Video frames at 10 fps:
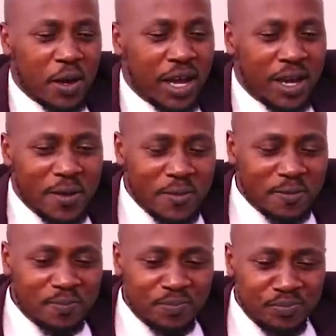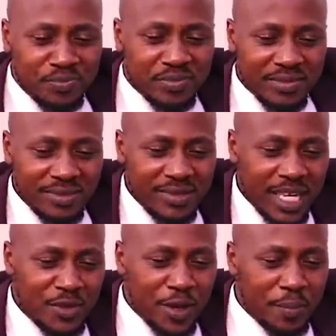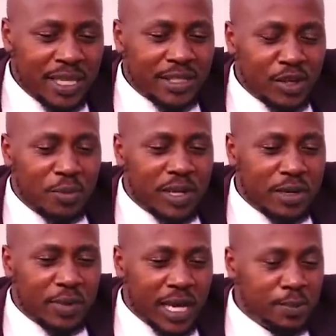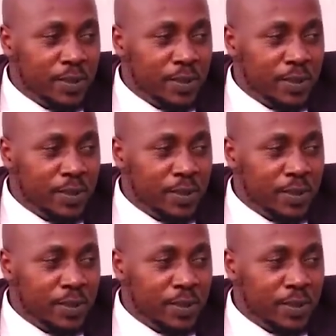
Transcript: if you are being recommended by a